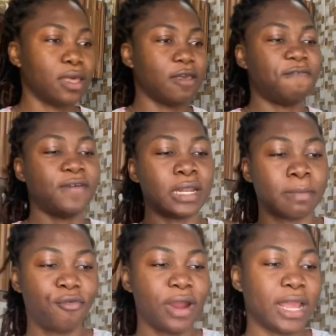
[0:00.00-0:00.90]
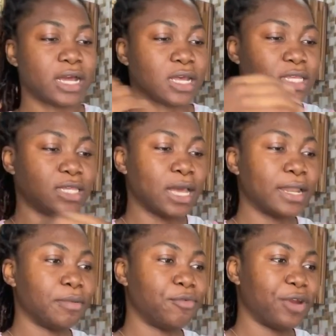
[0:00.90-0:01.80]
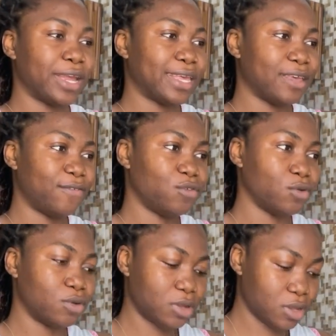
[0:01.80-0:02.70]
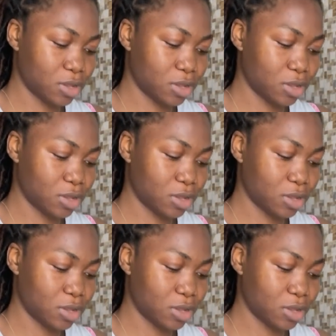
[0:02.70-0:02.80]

if in a break it's gonna break if you